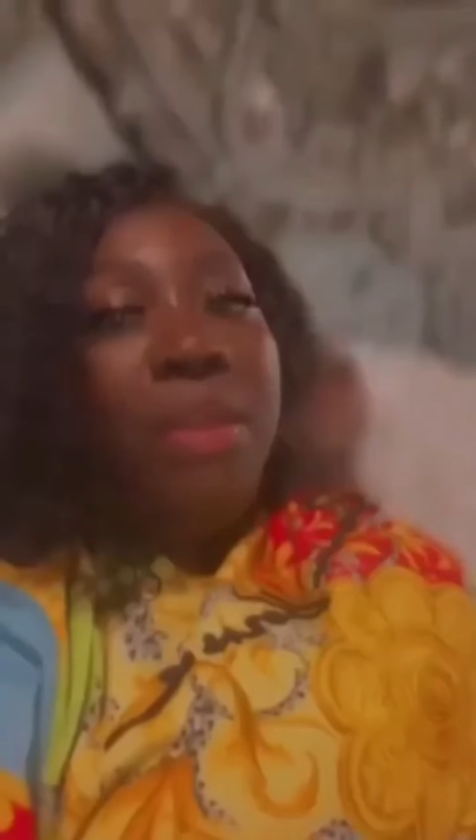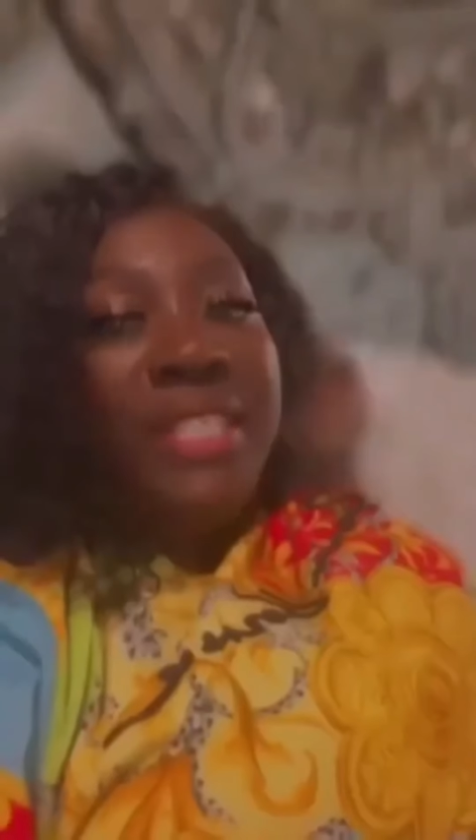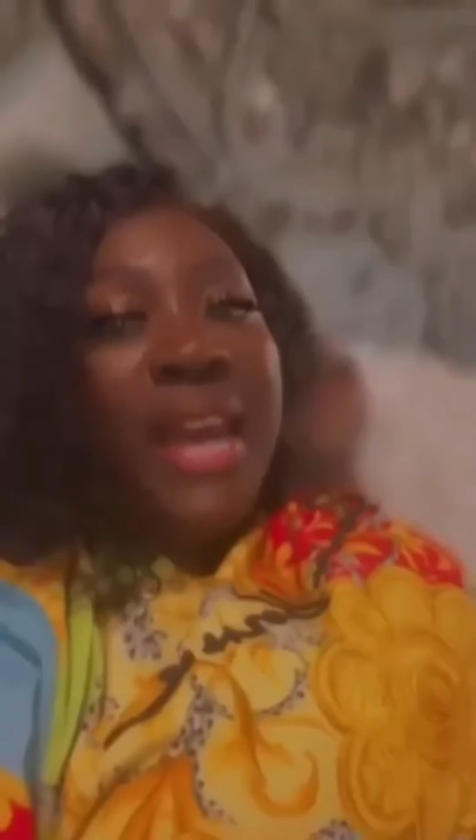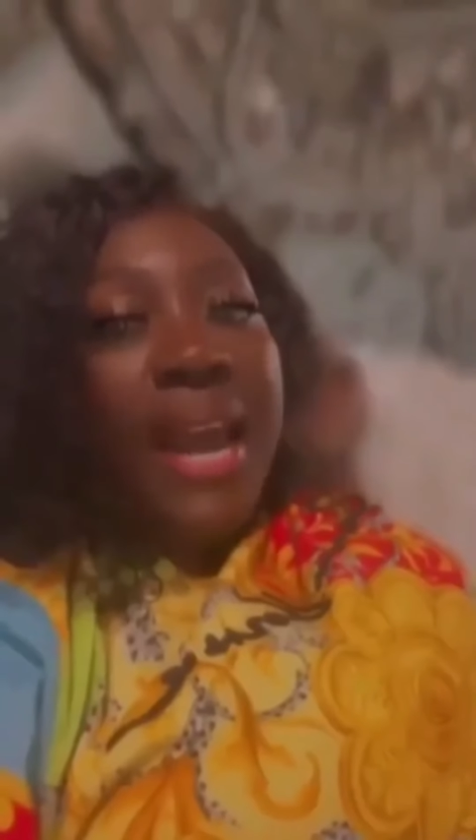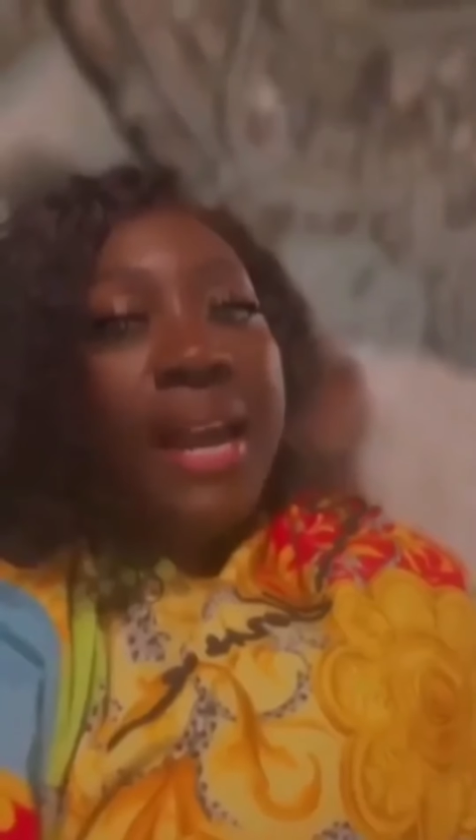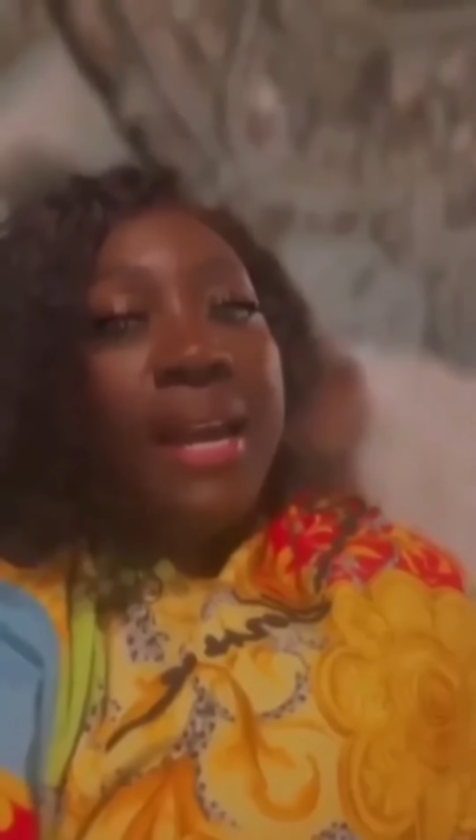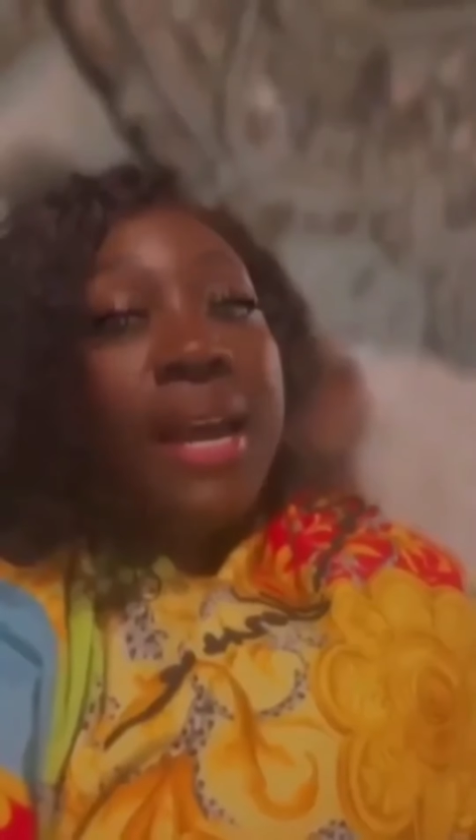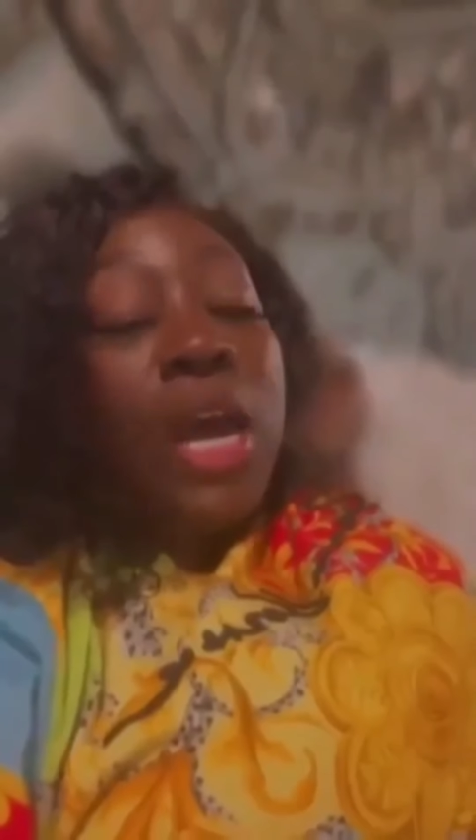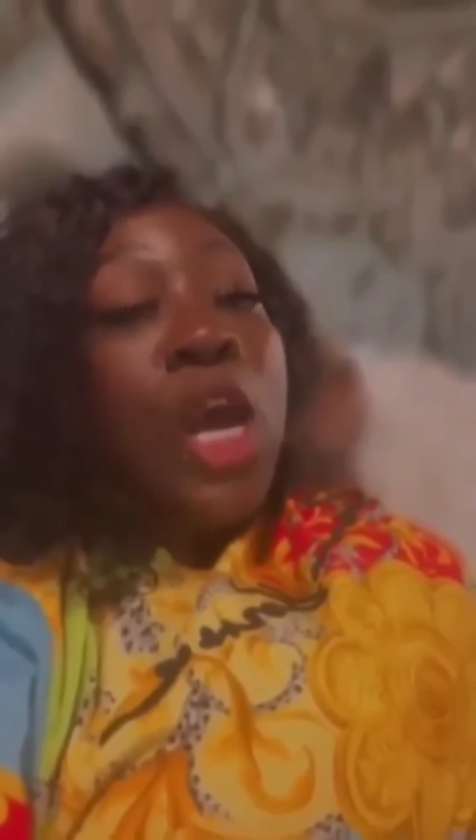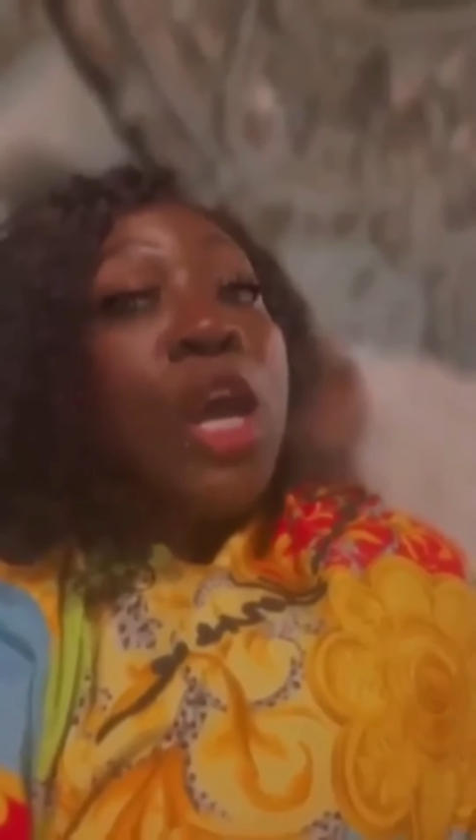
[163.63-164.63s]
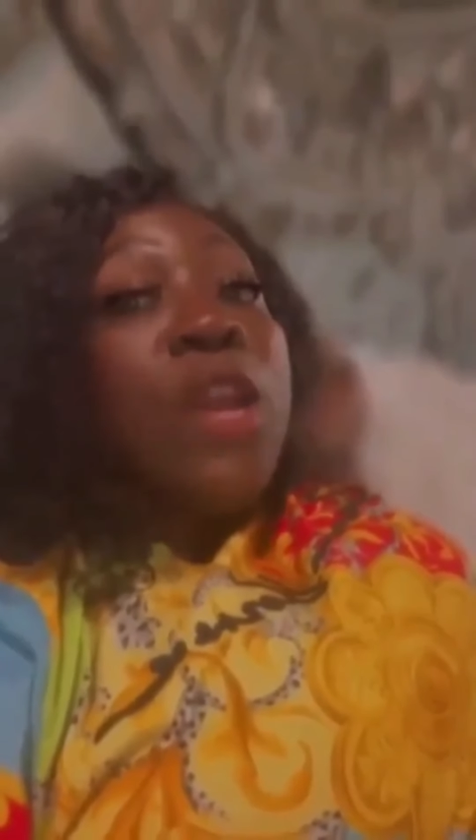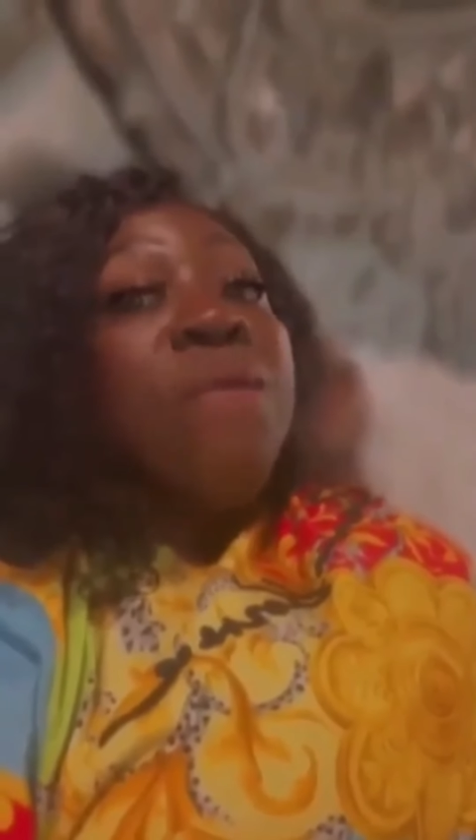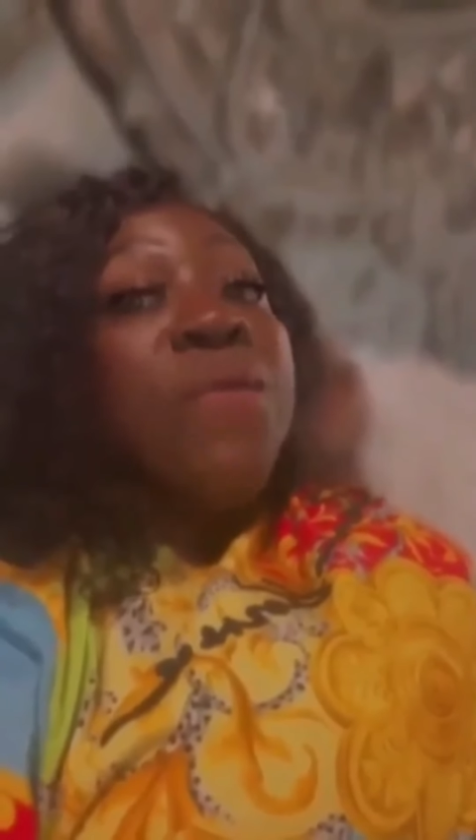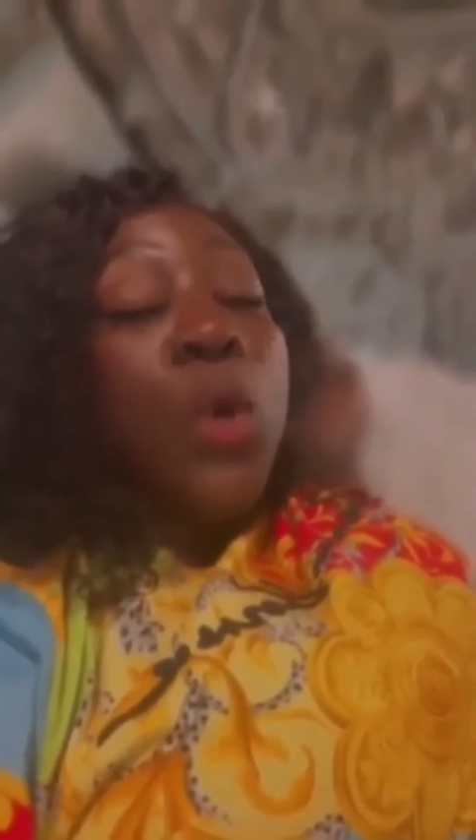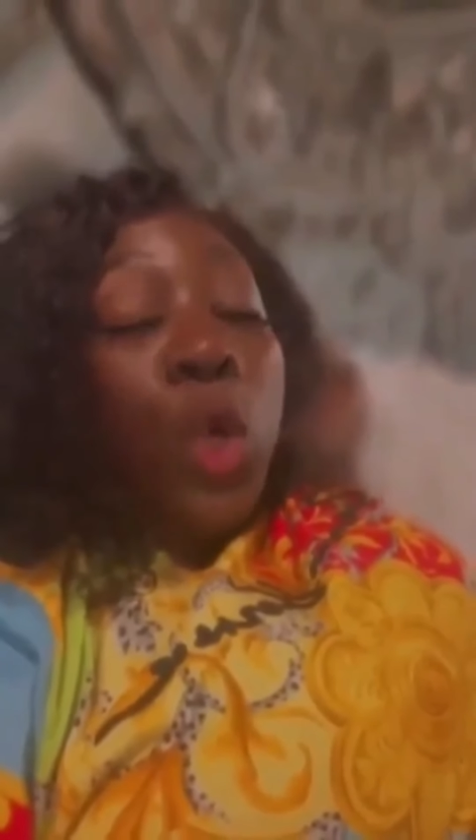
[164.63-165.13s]
And them when me take,
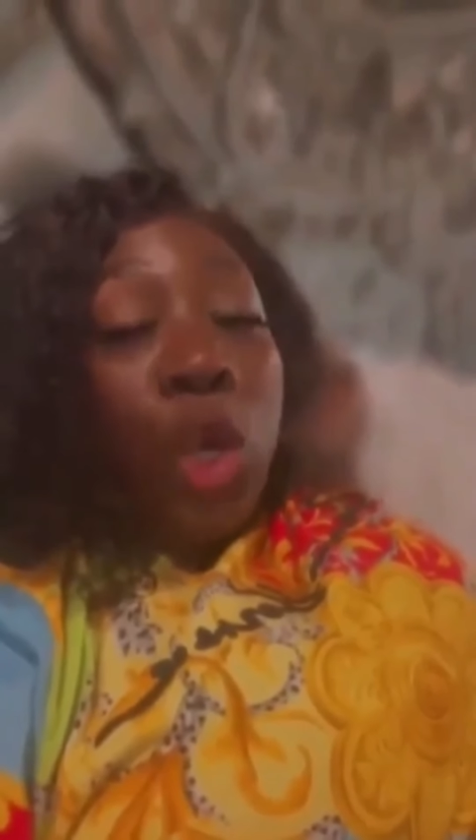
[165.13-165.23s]
the